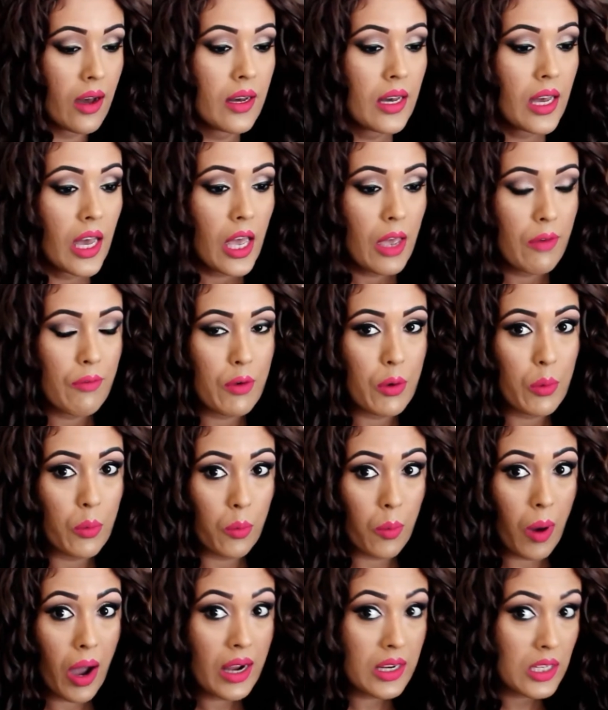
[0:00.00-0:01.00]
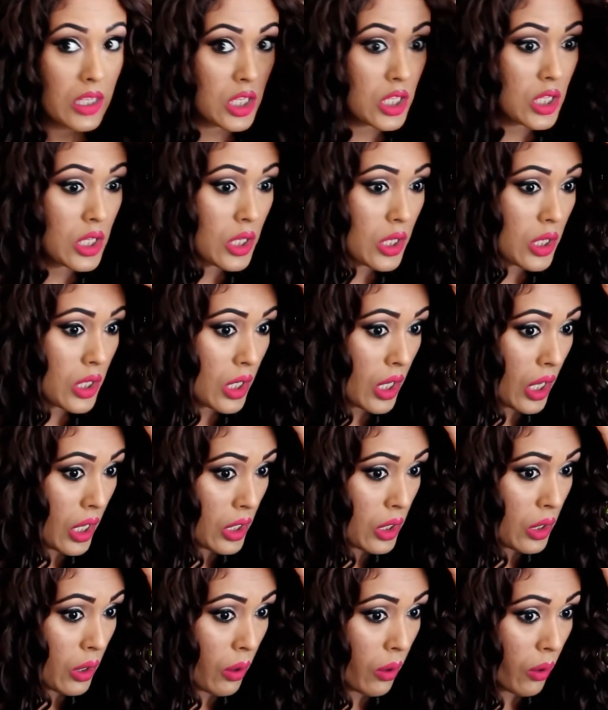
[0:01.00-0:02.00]
If you want
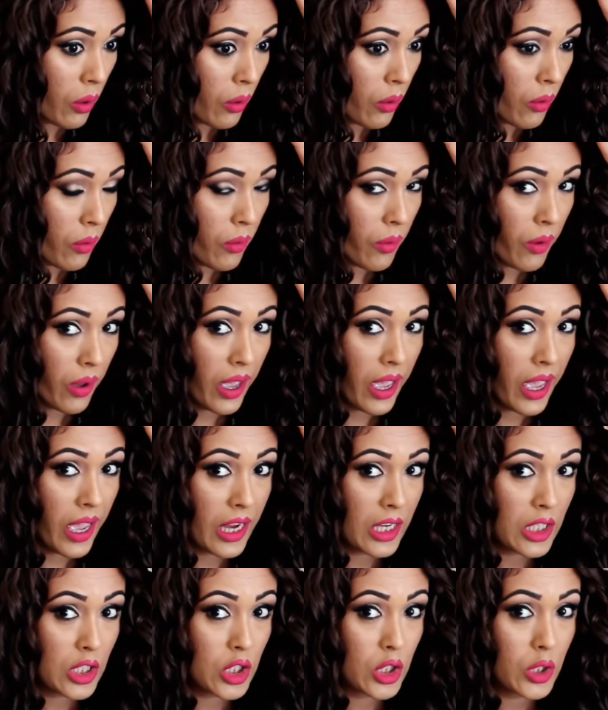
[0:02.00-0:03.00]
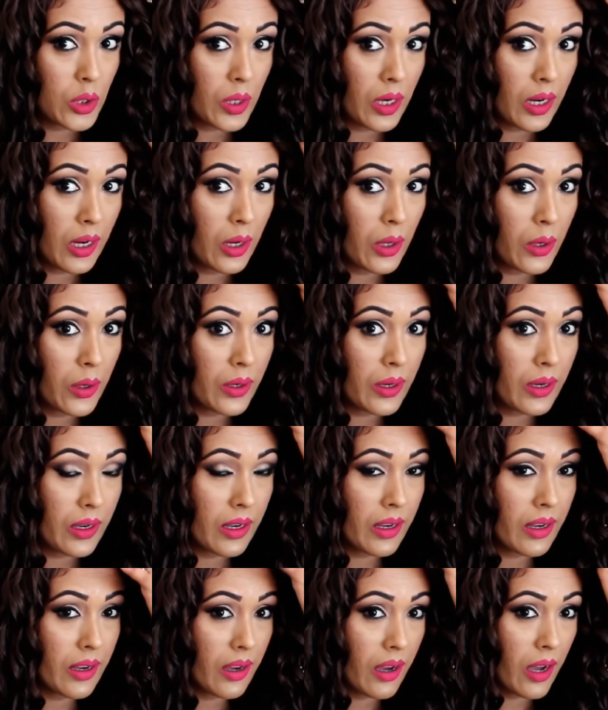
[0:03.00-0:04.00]
your head to look
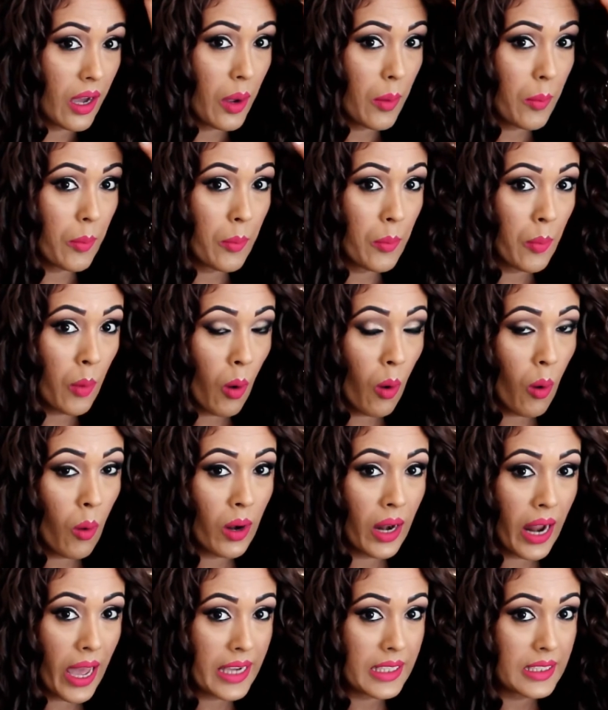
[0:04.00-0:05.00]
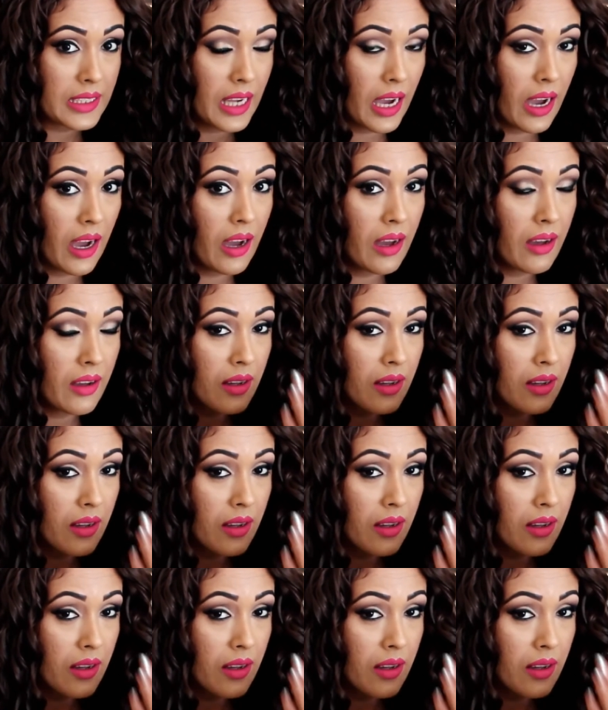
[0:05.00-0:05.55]
more lighter,